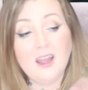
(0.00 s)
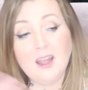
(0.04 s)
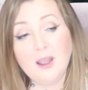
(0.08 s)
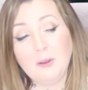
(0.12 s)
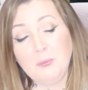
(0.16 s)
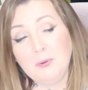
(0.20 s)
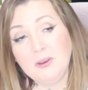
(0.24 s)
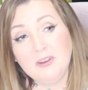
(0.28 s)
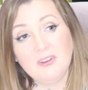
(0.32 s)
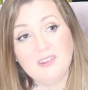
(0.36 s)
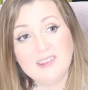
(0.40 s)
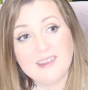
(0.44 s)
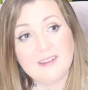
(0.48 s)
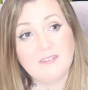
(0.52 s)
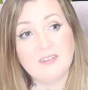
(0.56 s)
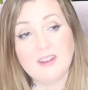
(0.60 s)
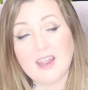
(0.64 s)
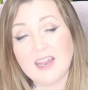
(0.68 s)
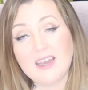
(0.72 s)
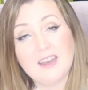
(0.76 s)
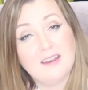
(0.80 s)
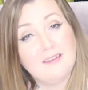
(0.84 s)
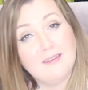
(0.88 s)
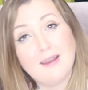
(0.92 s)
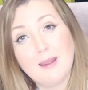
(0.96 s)
and we just never
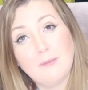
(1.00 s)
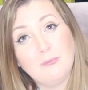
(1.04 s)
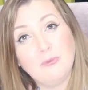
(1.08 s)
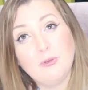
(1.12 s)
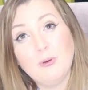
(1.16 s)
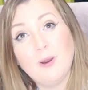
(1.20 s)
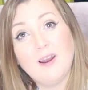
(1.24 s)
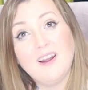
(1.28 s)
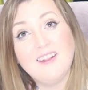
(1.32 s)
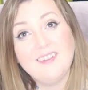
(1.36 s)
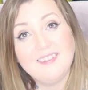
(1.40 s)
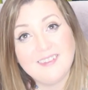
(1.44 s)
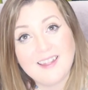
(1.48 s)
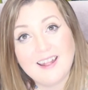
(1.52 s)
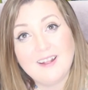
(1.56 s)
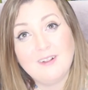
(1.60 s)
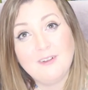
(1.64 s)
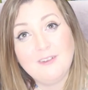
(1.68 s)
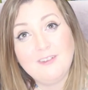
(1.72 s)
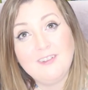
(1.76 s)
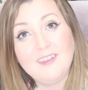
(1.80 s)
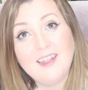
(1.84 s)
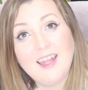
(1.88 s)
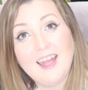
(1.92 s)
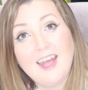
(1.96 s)
get any time to
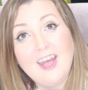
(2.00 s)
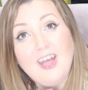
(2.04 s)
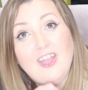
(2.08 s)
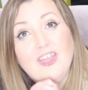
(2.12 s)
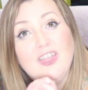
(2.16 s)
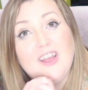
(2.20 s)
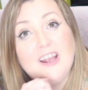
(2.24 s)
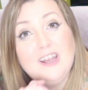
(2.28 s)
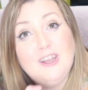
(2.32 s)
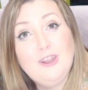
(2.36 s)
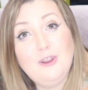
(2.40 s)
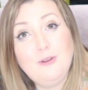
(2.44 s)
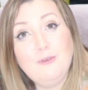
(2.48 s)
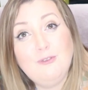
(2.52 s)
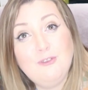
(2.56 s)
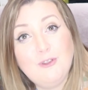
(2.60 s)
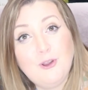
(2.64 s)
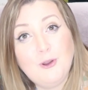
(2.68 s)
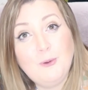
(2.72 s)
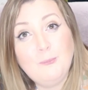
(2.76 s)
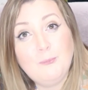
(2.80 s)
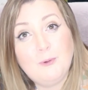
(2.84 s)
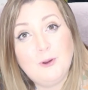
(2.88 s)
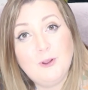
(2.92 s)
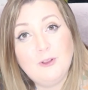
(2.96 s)
ourselves thank you
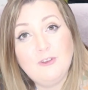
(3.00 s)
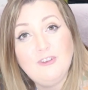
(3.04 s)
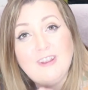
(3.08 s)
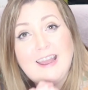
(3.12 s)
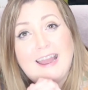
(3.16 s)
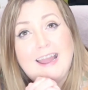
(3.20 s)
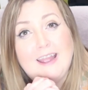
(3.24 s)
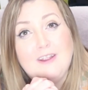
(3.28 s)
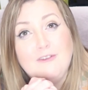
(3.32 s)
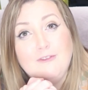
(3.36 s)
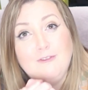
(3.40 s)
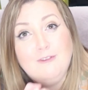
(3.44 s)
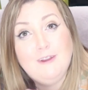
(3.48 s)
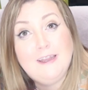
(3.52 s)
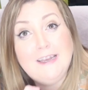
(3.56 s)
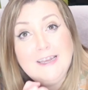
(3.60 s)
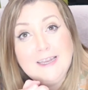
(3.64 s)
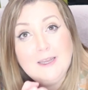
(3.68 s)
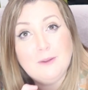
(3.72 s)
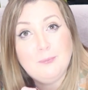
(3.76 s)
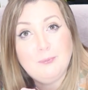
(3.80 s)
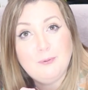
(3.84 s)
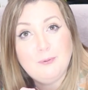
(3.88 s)
so much I really